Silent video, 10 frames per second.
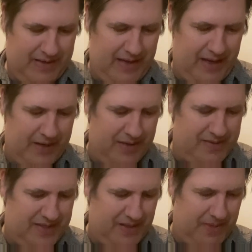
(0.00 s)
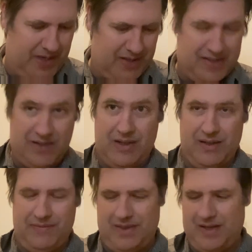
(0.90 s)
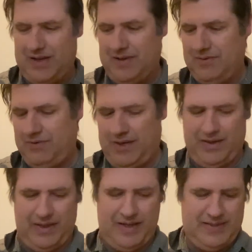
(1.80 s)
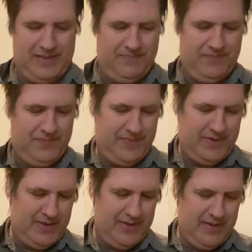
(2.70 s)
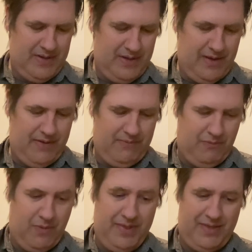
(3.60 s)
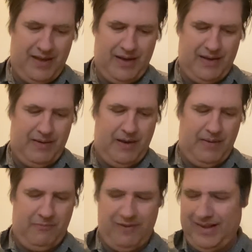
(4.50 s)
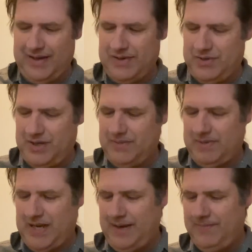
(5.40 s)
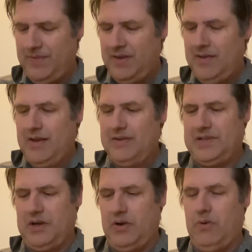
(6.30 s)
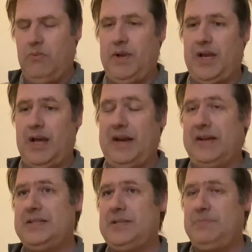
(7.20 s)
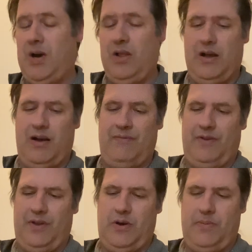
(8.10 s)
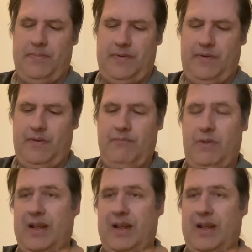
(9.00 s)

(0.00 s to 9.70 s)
And amongst all of the crinklies. One thing I'm really intrigued by. So we got a small envelope. We